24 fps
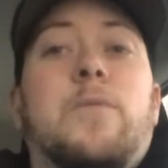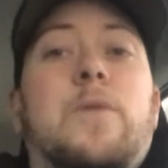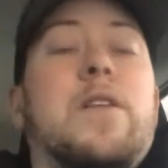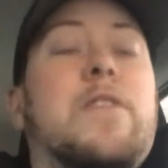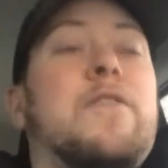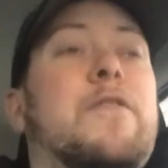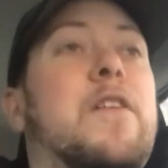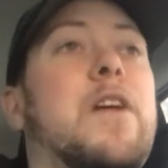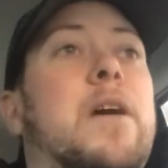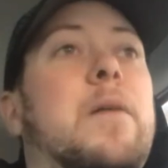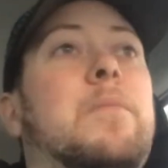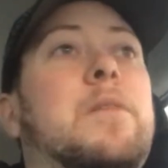
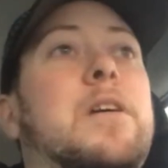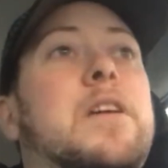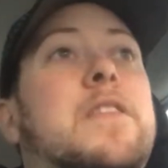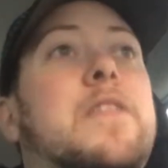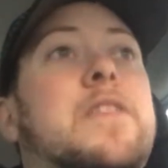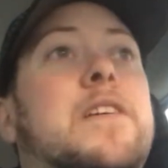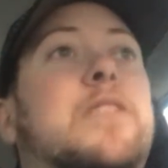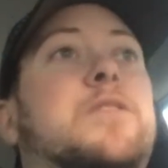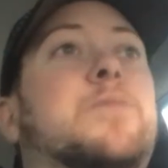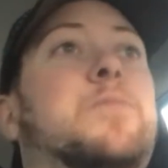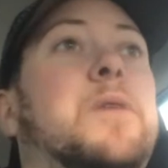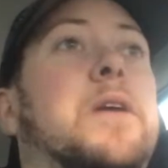with family
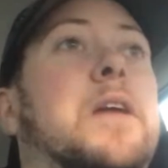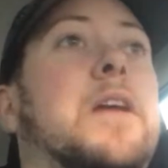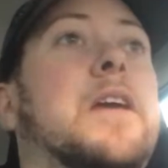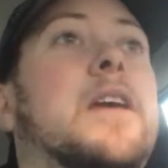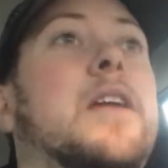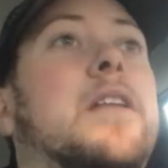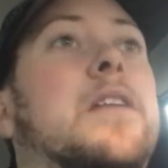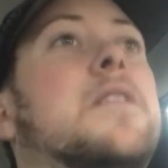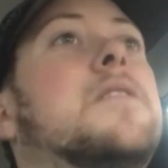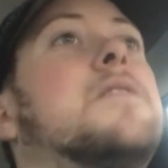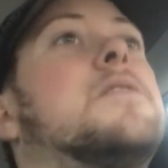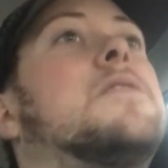this
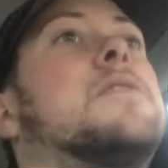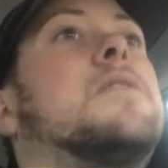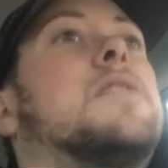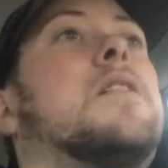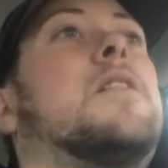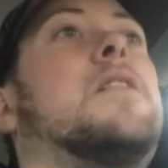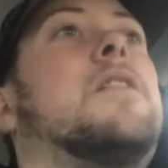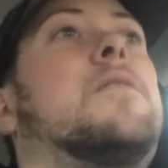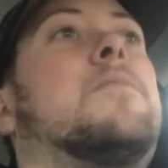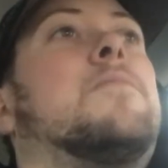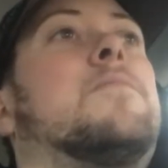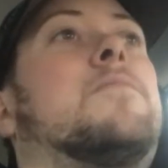weekend,
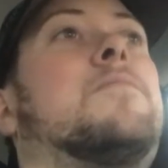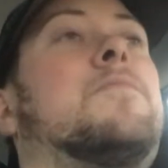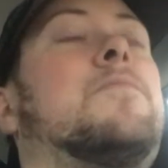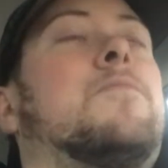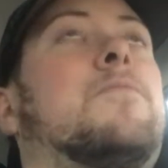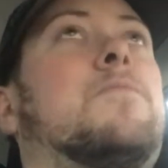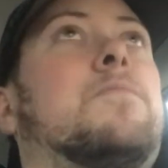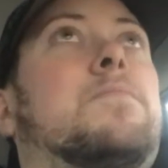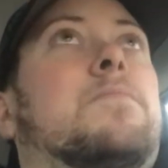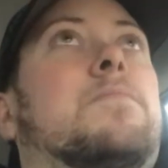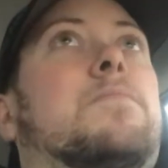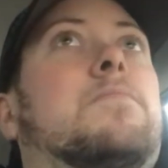
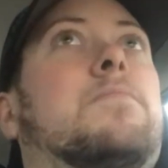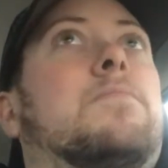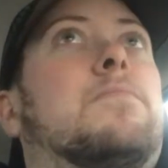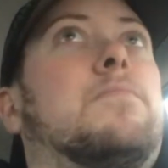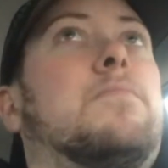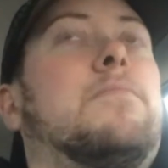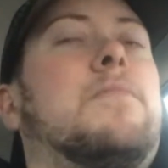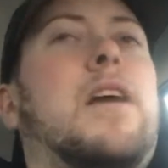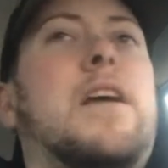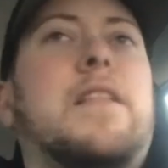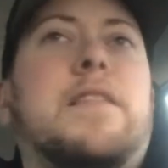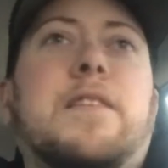
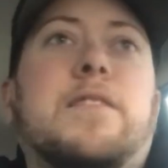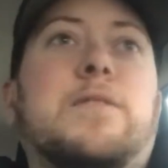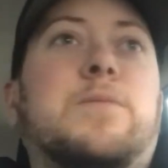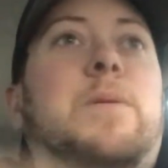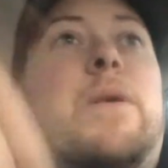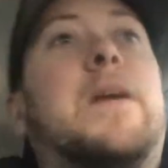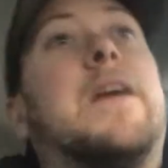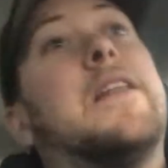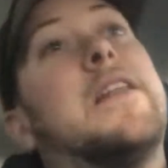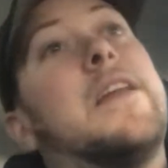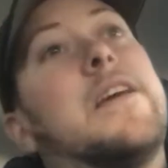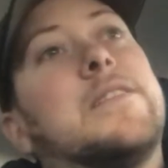not this
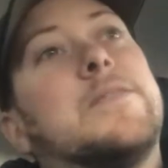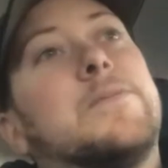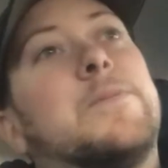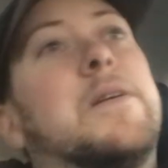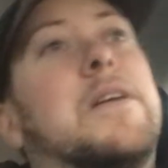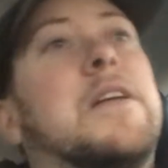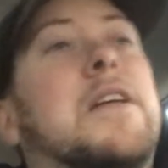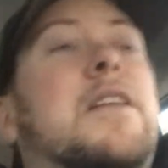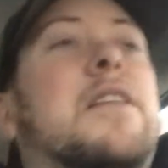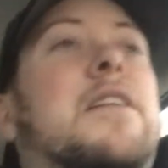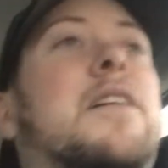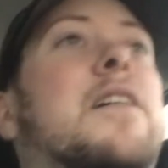weekend, next
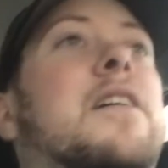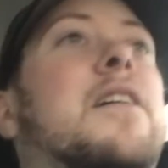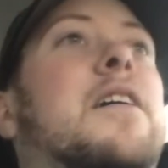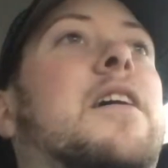weekend.